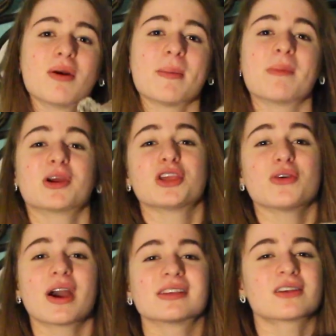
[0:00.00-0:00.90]
Remember,
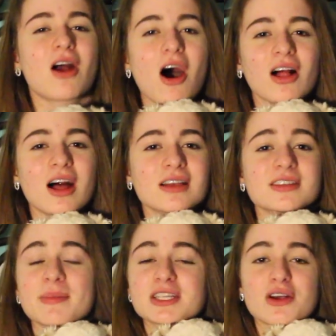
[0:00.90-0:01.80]
you guys are all
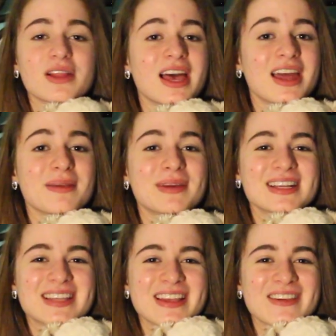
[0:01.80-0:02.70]
awesome, and don't let
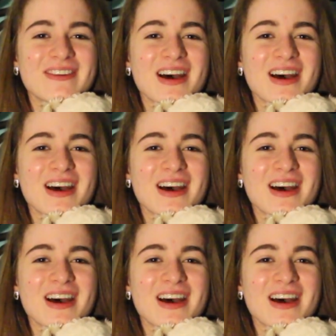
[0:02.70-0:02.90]
anybody tell you